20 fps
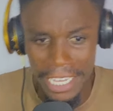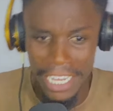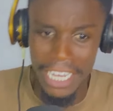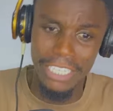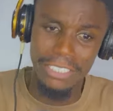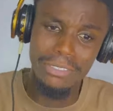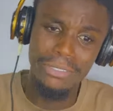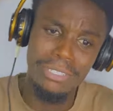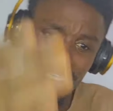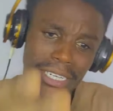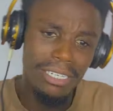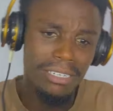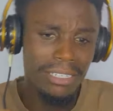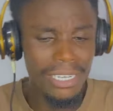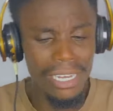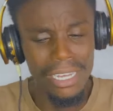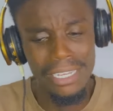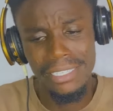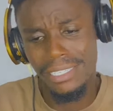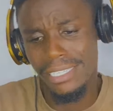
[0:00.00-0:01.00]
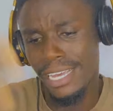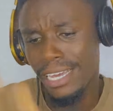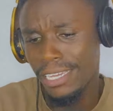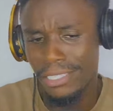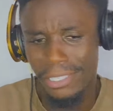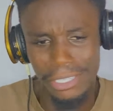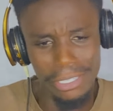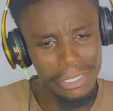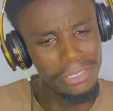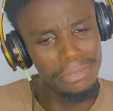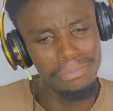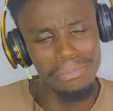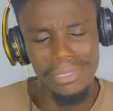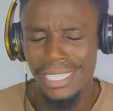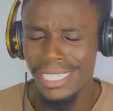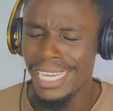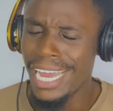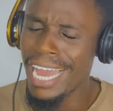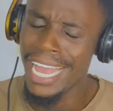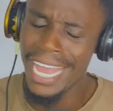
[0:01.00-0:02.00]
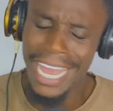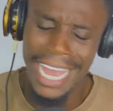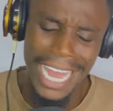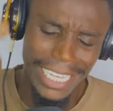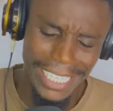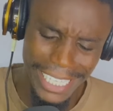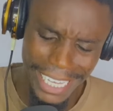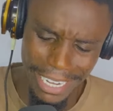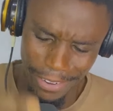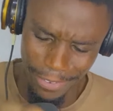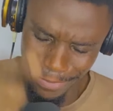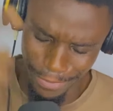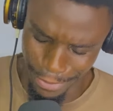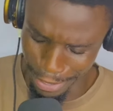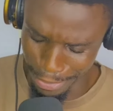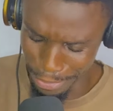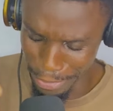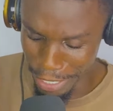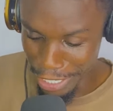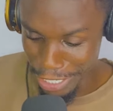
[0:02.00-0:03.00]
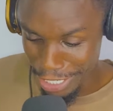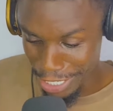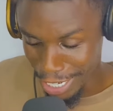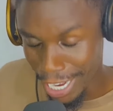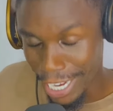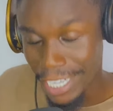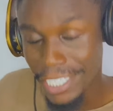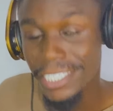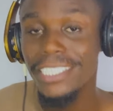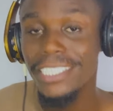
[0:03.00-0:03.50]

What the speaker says: the one that sent to me. I got confirmation.